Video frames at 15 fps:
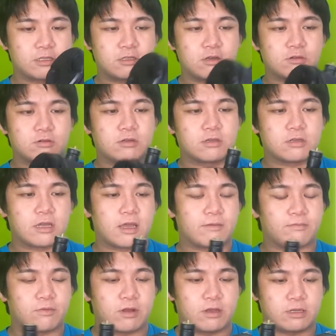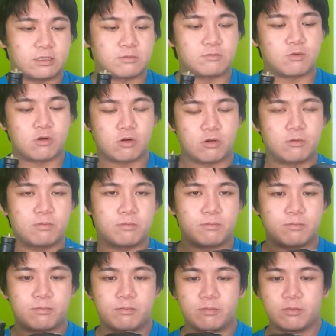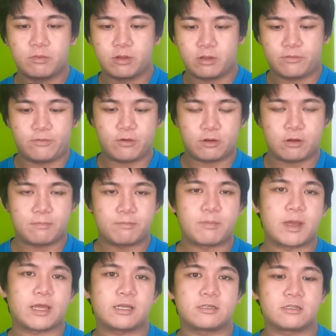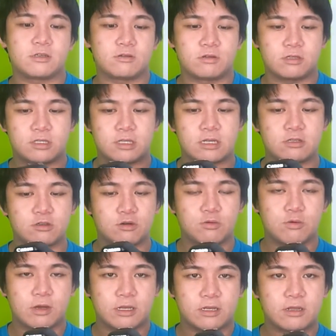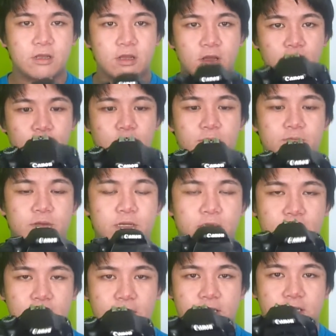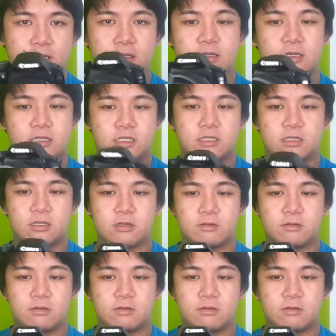so the camera is more further back, so the central weight won't be like this